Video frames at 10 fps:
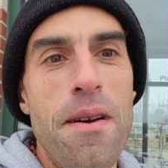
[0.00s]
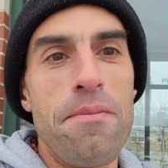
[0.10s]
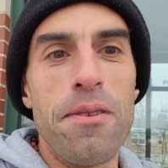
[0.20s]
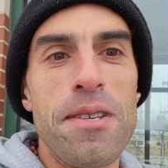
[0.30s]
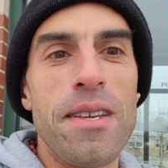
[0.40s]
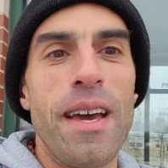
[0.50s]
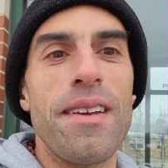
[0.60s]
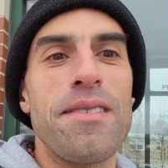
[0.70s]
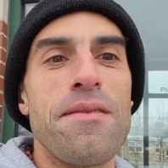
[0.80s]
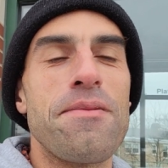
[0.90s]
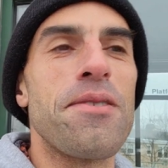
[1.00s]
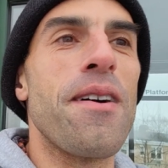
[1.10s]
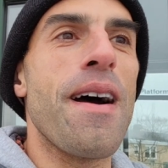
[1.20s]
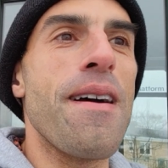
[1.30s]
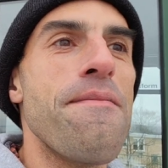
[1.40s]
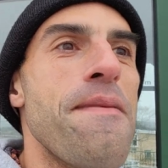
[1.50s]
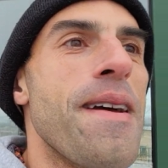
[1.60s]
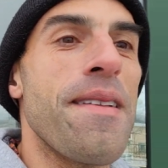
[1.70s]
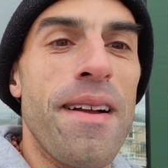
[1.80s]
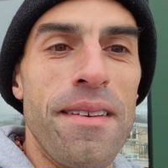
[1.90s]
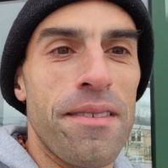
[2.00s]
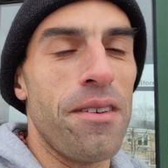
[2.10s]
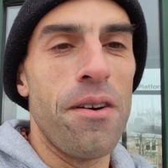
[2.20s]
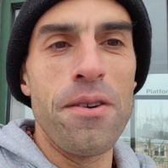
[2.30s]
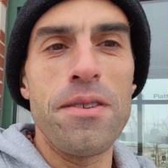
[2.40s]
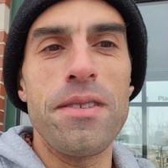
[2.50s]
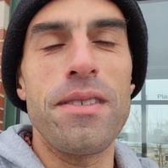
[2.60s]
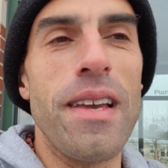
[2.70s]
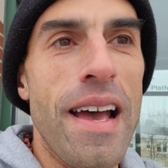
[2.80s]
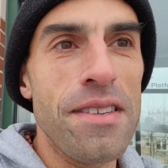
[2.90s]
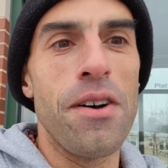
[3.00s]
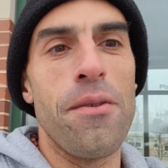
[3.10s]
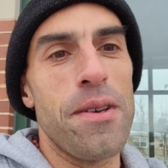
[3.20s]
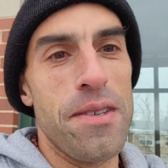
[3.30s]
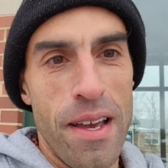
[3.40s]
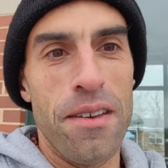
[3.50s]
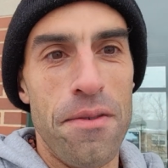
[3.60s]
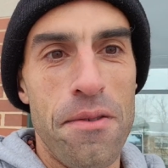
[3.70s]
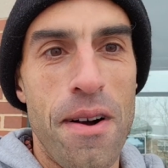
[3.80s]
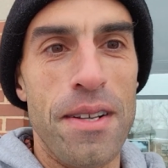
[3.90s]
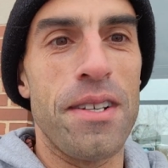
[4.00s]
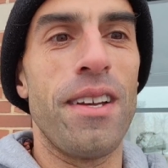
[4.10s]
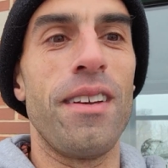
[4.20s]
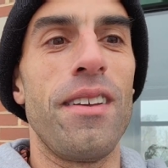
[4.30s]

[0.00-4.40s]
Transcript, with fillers: uh, please like and subscribe. And I always, as always, thank you for watching.